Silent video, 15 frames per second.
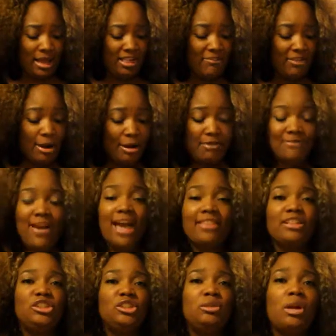The very fact
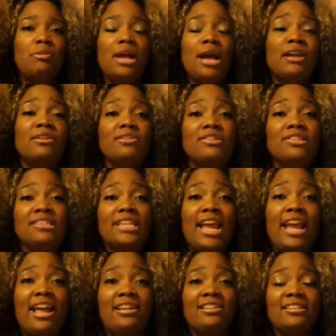that you don't
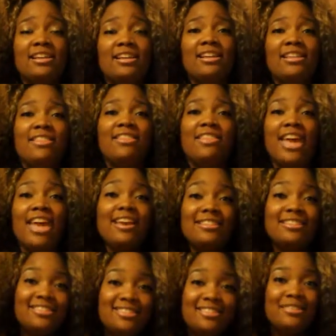understand
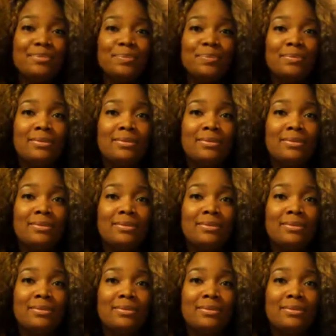this,